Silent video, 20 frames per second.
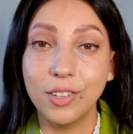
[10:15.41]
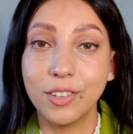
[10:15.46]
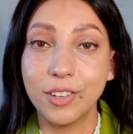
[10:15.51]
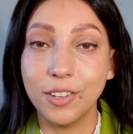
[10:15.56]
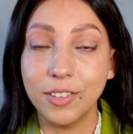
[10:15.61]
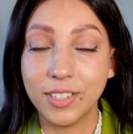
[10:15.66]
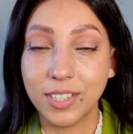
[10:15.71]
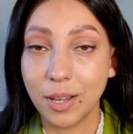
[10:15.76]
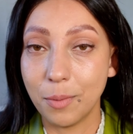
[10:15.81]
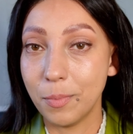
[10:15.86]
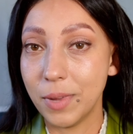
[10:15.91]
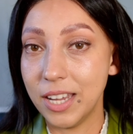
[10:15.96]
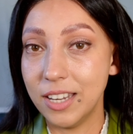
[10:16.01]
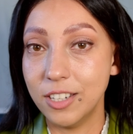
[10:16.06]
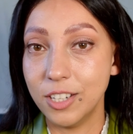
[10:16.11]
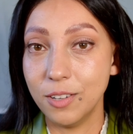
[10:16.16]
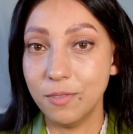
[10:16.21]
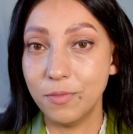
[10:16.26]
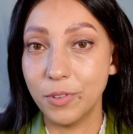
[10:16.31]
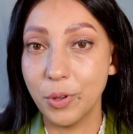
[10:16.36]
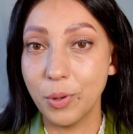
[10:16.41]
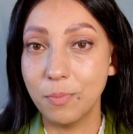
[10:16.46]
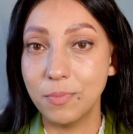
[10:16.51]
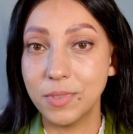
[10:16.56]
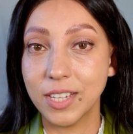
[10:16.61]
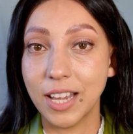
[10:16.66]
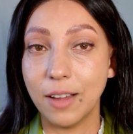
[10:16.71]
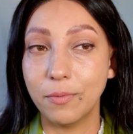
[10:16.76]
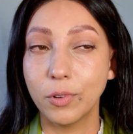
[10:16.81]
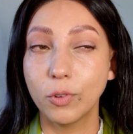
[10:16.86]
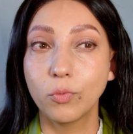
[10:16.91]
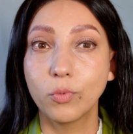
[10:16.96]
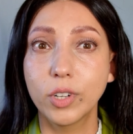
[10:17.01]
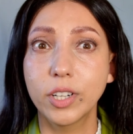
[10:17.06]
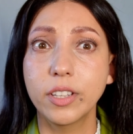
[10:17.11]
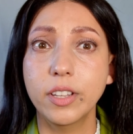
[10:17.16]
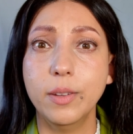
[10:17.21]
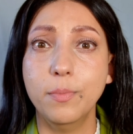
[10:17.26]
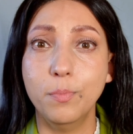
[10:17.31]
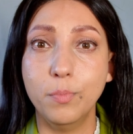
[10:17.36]
You know, some indie films have a
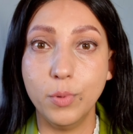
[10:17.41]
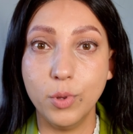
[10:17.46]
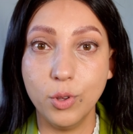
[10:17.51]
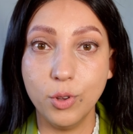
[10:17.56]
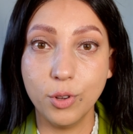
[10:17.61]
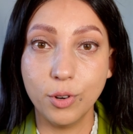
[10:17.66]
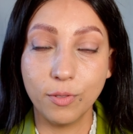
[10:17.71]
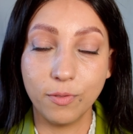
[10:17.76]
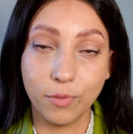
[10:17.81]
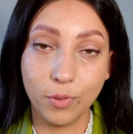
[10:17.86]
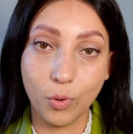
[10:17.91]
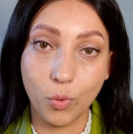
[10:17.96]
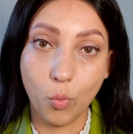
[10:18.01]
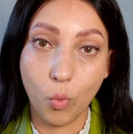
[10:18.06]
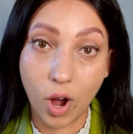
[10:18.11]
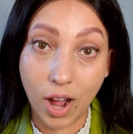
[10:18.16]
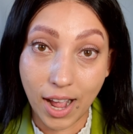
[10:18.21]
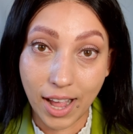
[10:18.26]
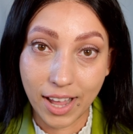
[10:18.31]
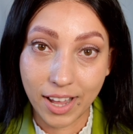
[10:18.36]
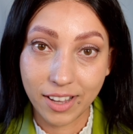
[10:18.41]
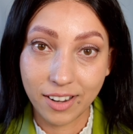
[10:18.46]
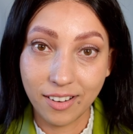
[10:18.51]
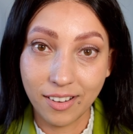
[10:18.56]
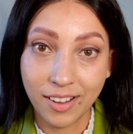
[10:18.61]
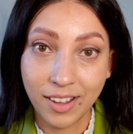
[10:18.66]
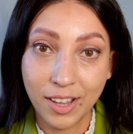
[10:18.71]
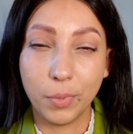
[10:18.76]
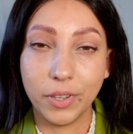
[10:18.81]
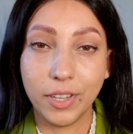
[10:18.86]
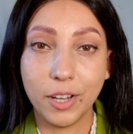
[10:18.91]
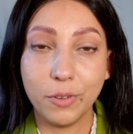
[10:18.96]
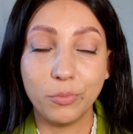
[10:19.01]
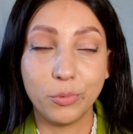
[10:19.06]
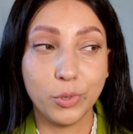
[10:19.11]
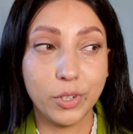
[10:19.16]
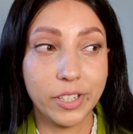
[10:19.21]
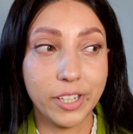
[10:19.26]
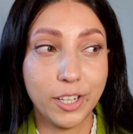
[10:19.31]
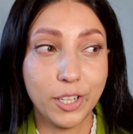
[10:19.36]
really beautiful wide, but they've
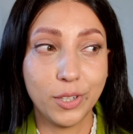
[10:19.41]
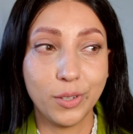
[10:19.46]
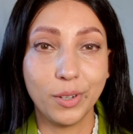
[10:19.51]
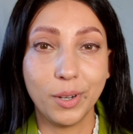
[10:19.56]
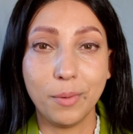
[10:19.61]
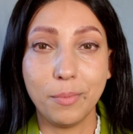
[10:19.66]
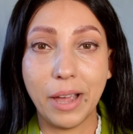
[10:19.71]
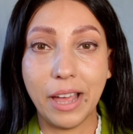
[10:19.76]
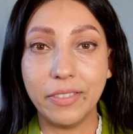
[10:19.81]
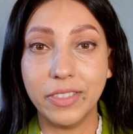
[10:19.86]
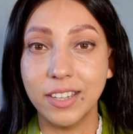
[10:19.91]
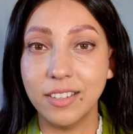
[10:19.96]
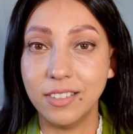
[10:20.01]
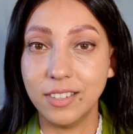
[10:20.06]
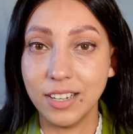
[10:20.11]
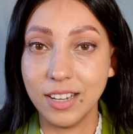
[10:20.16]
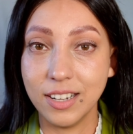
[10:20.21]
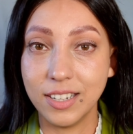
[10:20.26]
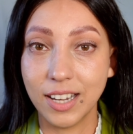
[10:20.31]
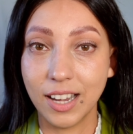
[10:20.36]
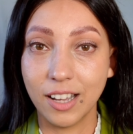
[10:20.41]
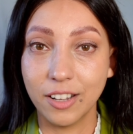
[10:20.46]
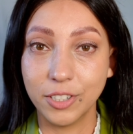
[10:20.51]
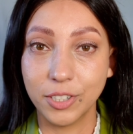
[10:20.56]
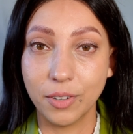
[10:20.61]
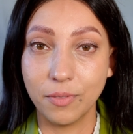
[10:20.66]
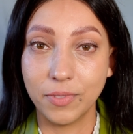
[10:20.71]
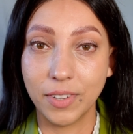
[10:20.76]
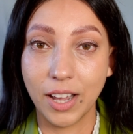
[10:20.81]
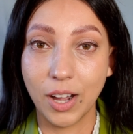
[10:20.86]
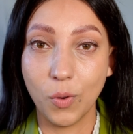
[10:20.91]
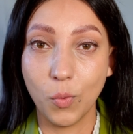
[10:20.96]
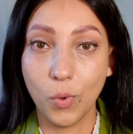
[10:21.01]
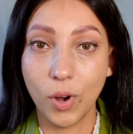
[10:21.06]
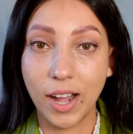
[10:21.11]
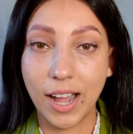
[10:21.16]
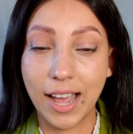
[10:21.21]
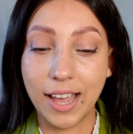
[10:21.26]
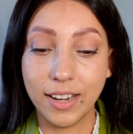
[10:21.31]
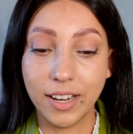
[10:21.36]
really thought about the details of that
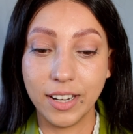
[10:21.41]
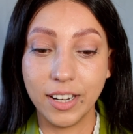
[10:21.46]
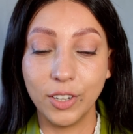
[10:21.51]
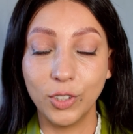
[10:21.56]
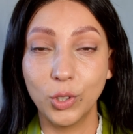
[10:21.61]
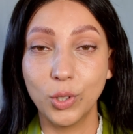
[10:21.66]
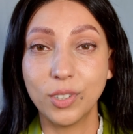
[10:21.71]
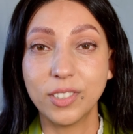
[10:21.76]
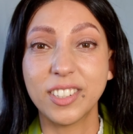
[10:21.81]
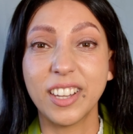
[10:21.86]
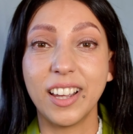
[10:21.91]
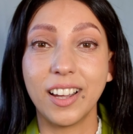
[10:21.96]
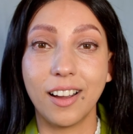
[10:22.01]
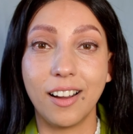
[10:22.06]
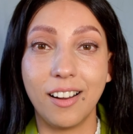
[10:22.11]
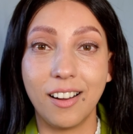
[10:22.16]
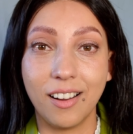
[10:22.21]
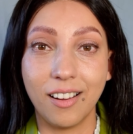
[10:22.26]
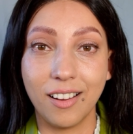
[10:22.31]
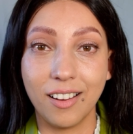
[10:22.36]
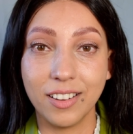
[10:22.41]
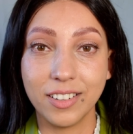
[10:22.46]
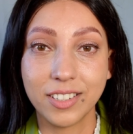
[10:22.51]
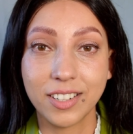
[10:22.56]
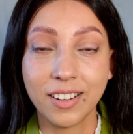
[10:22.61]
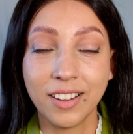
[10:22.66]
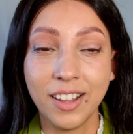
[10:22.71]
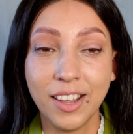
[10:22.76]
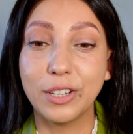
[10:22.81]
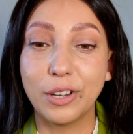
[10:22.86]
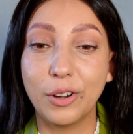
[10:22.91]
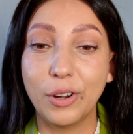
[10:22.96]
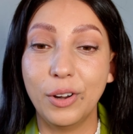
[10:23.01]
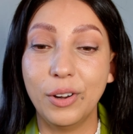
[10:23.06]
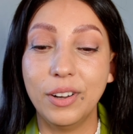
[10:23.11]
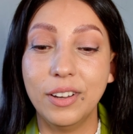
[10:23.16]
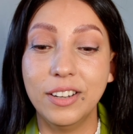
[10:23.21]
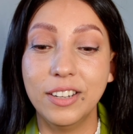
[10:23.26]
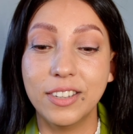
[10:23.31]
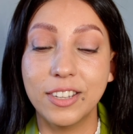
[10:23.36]
wide and it looks like art.
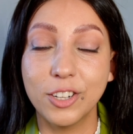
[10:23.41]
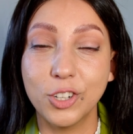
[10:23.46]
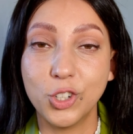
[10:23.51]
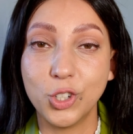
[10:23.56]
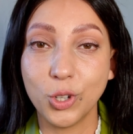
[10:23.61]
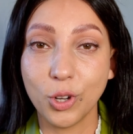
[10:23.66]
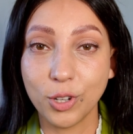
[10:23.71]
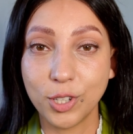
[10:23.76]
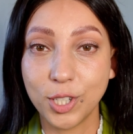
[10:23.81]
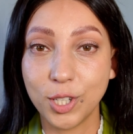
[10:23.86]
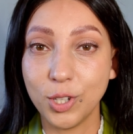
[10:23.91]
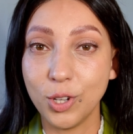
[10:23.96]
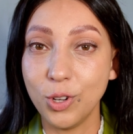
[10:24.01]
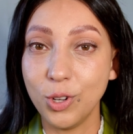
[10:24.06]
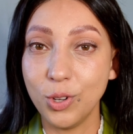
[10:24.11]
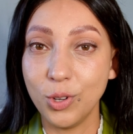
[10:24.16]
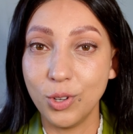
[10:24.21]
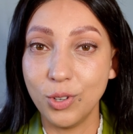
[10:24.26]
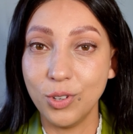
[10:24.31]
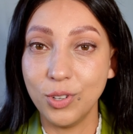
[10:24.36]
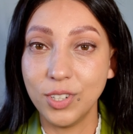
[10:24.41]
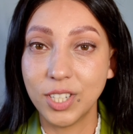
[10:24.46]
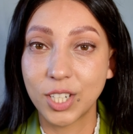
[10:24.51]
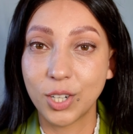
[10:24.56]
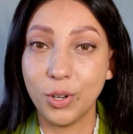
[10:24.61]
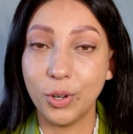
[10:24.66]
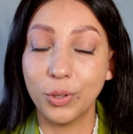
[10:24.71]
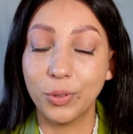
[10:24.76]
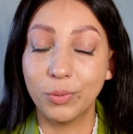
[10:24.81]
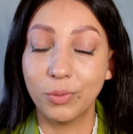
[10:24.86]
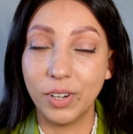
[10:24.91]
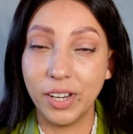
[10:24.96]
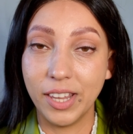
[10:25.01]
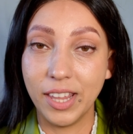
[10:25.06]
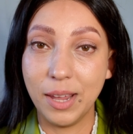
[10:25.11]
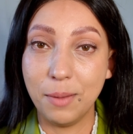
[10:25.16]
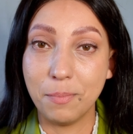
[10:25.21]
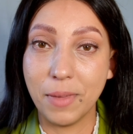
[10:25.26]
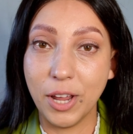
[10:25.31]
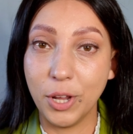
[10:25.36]
So the shots you use could
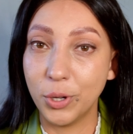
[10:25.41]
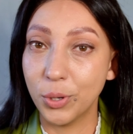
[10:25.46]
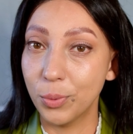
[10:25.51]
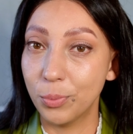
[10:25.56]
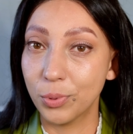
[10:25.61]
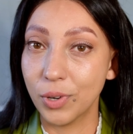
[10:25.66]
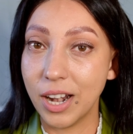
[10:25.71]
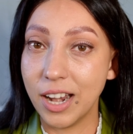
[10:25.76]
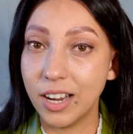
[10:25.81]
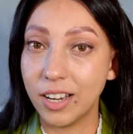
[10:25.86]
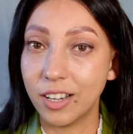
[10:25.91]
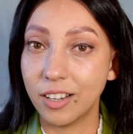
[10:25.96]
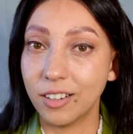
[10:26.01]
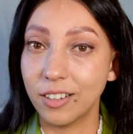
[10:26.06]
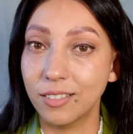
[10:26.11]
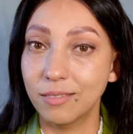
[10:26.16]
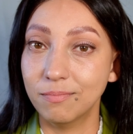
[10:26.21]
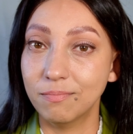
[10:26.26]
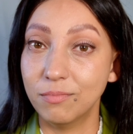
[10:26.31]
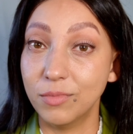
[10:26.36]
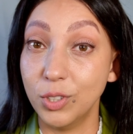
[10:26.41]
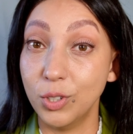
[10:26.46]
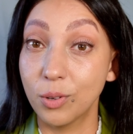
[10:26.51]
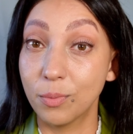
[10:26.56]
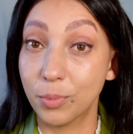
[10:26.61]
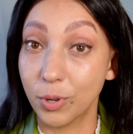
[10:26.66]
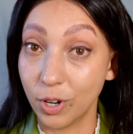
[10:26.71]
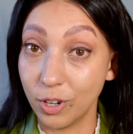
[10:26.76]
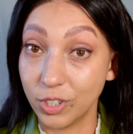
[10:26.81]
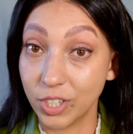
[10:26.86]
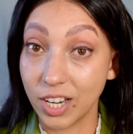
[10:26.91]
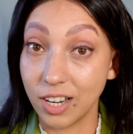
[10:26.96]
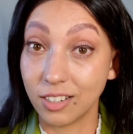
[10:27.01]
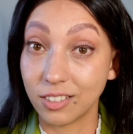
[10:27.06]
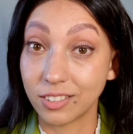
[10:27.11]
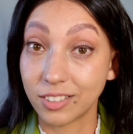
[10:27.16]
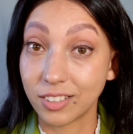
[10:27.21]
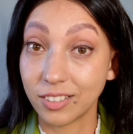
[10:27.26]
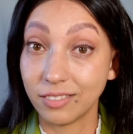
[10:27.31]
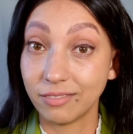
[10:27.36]
really make or break your project.